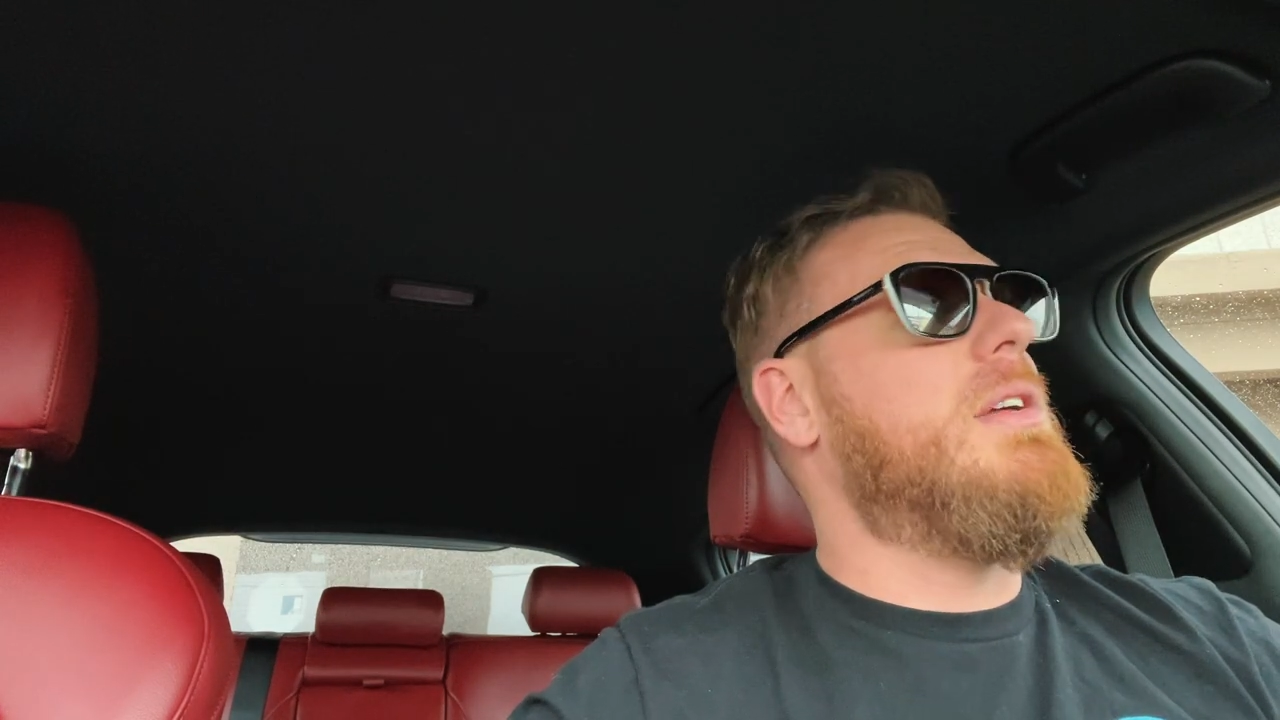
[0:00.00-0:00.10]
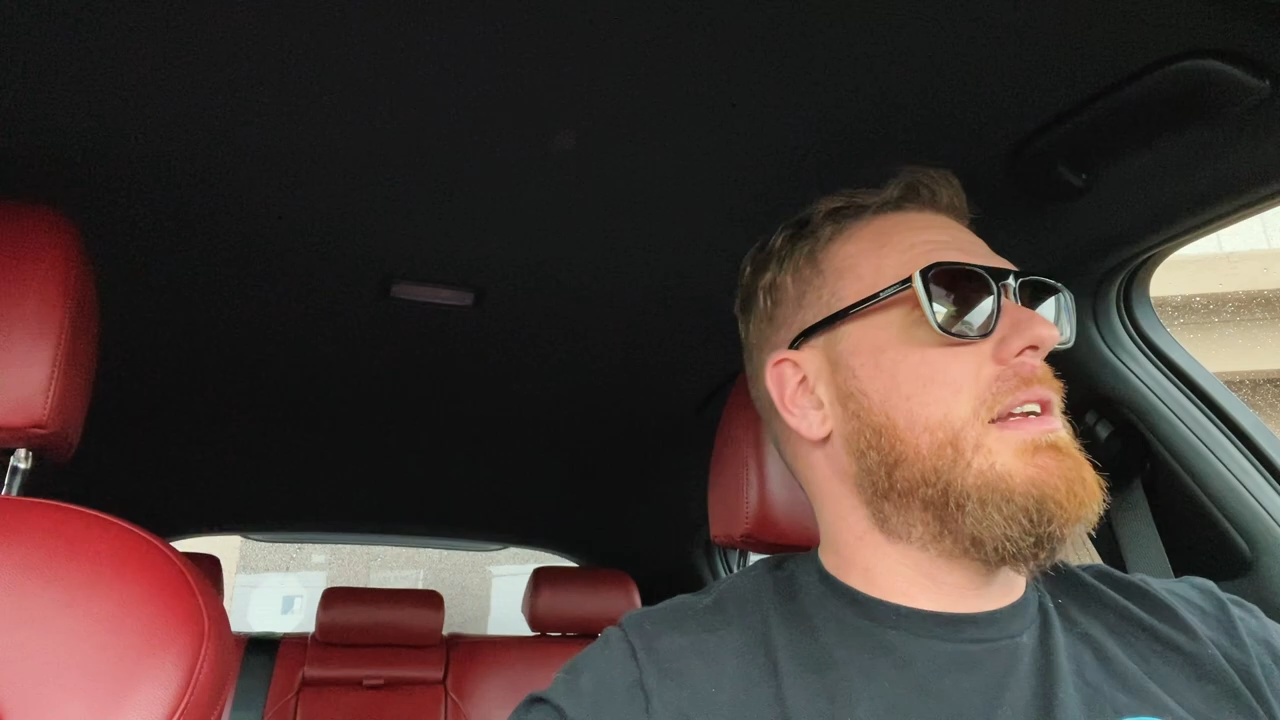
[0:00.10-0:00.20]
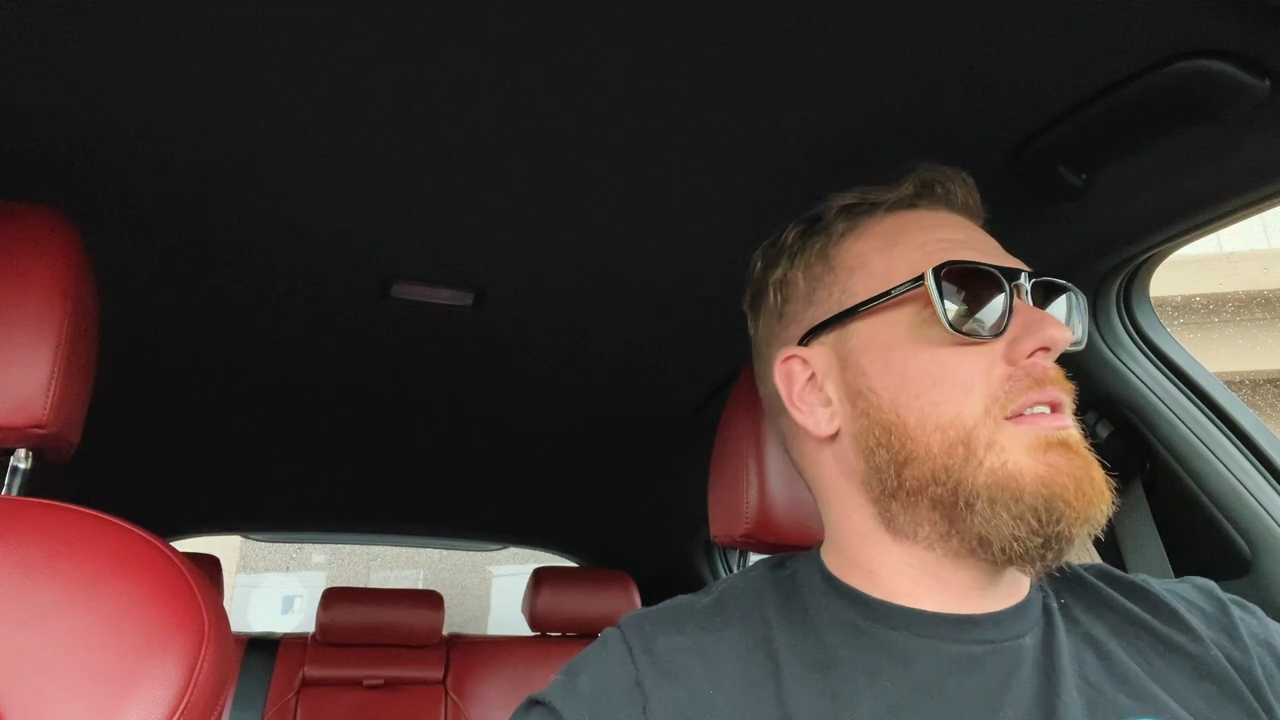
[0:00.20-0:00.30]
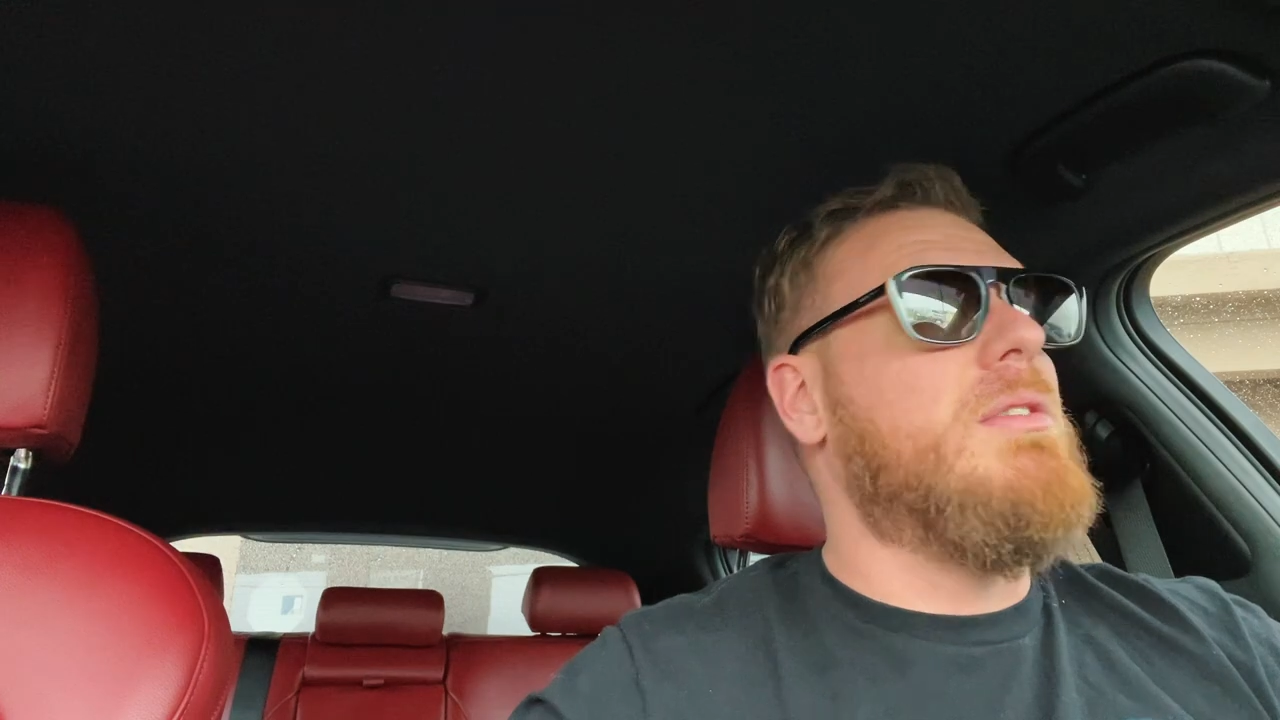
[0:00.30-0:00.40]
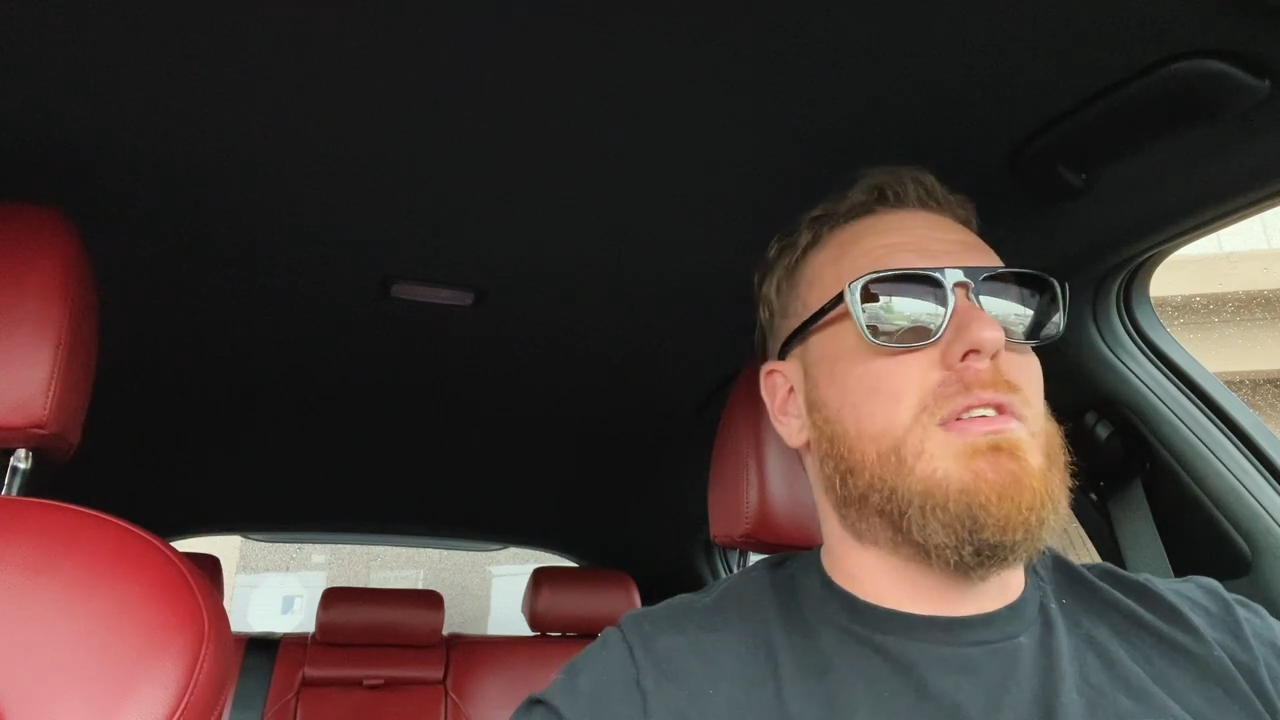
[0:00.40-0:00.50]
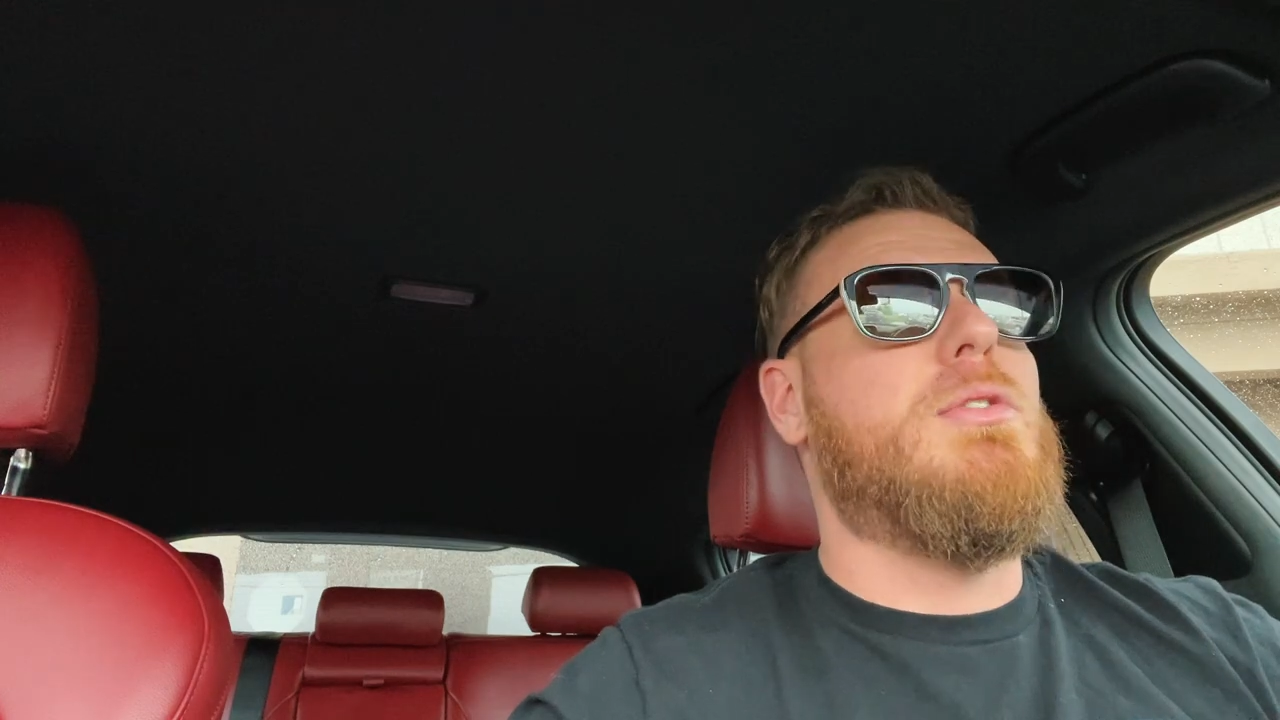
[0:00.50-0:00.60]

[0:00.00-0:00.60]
and